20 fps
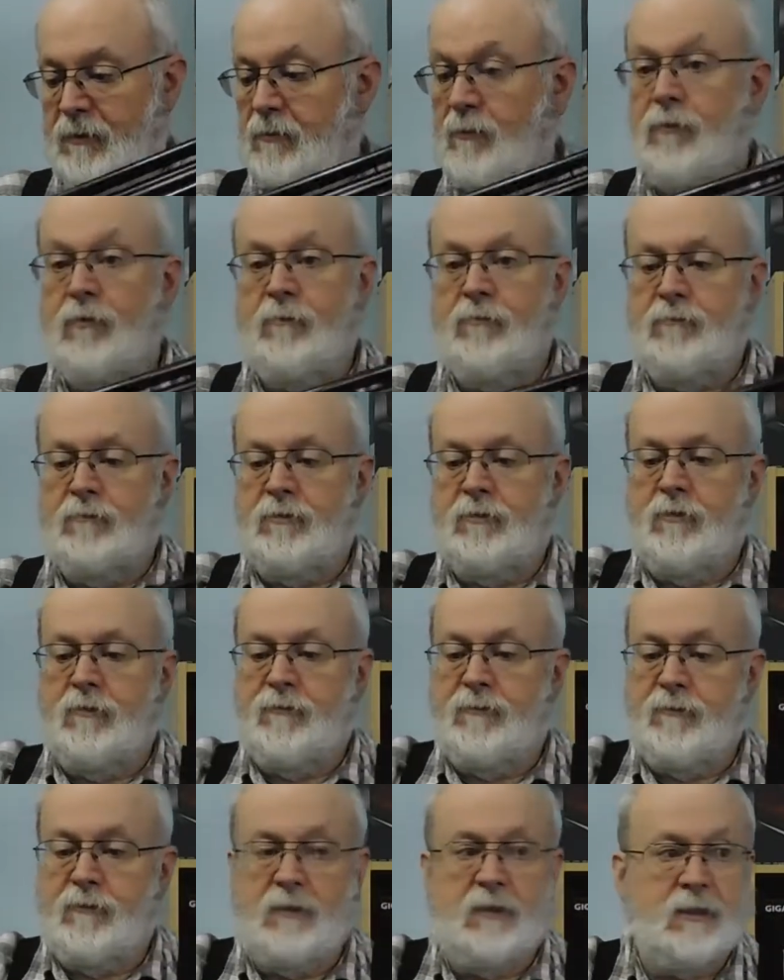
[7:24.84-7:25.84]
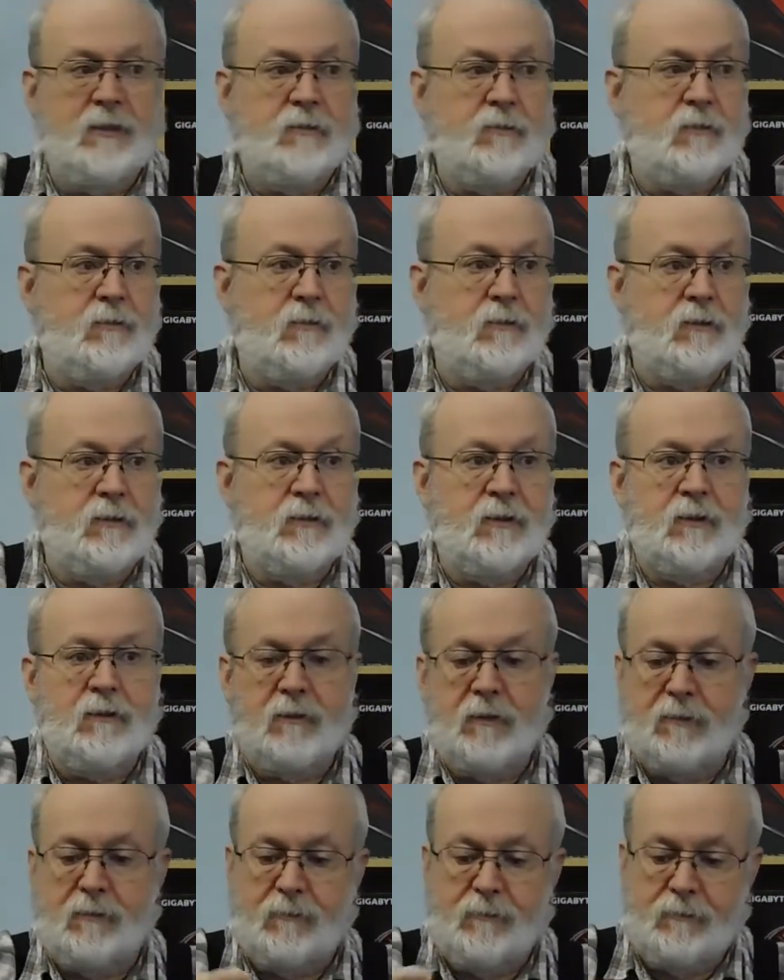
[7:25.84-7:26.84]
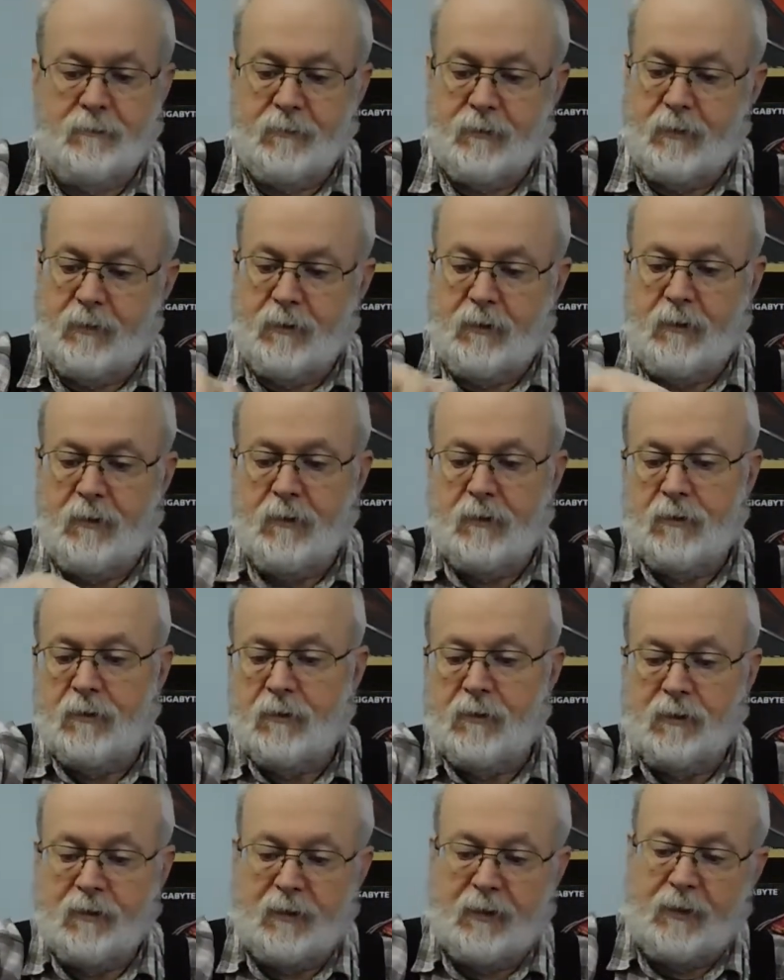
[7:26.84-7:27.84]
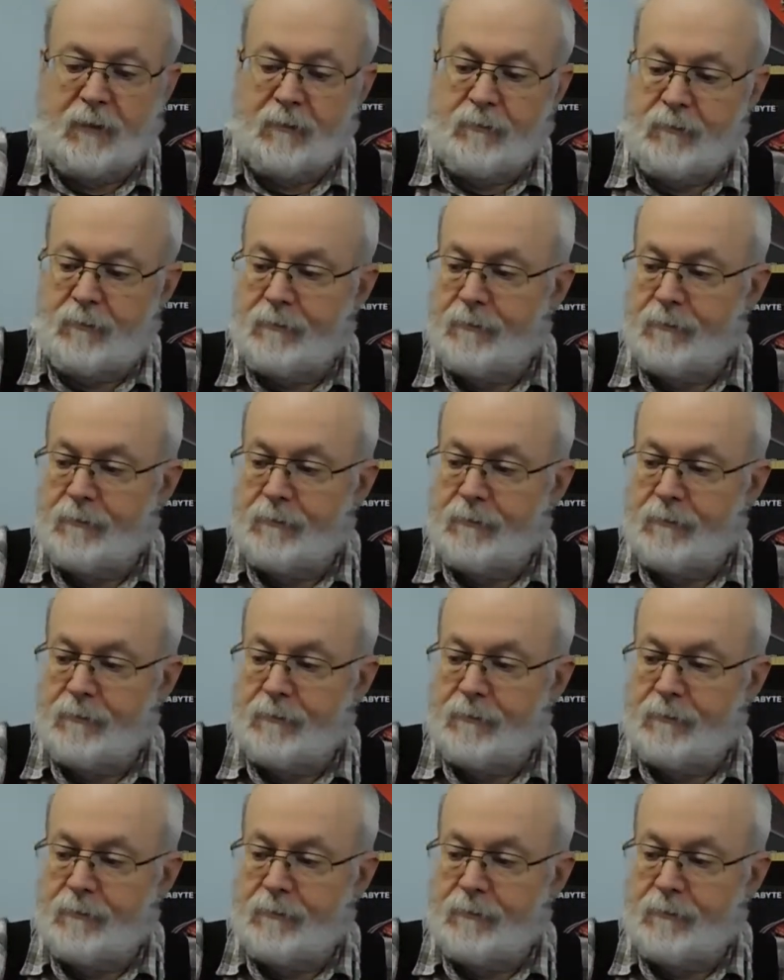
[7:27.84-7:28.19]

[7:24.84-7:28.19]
Oh, sorry for the extra noise there. I'll cut that out.